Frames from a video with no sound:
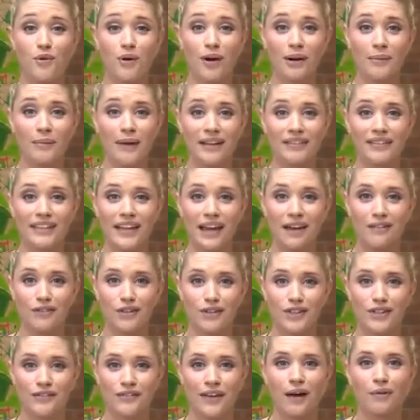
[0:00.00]
more about the
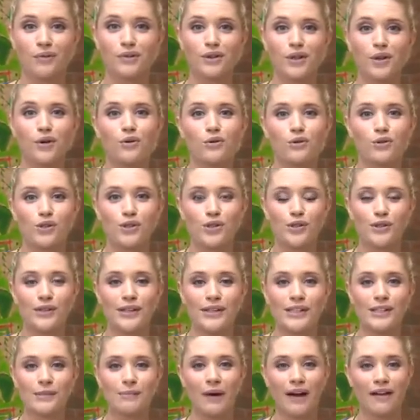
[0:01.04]
efforts of our local
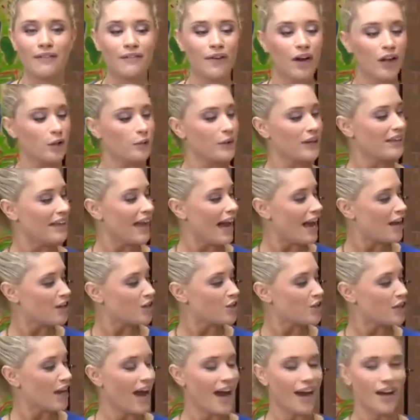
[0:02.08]
students by following the
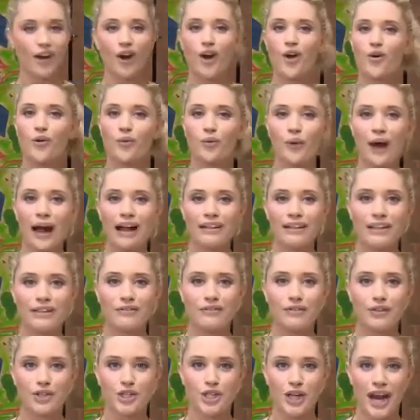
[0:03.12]
hashtag
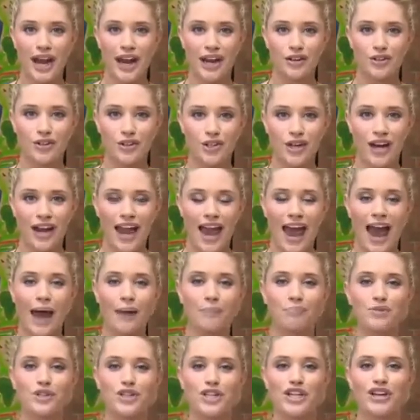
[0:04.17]
#RallyForChange. At
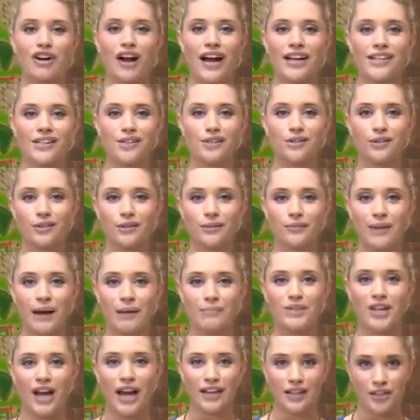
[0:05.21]
Brashear High School, I'm
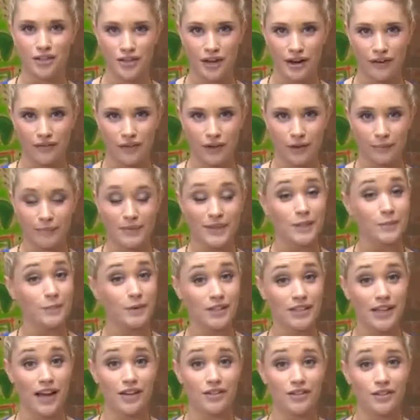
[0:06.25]
Jackie Schaefer,
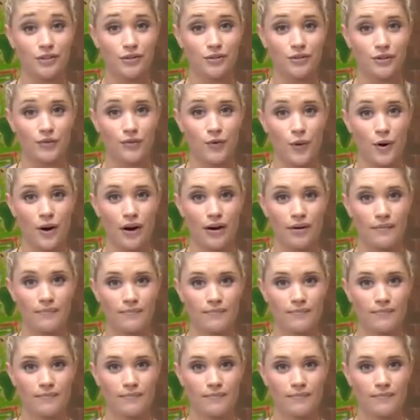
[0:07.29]
Pittsburgh's Action News 4.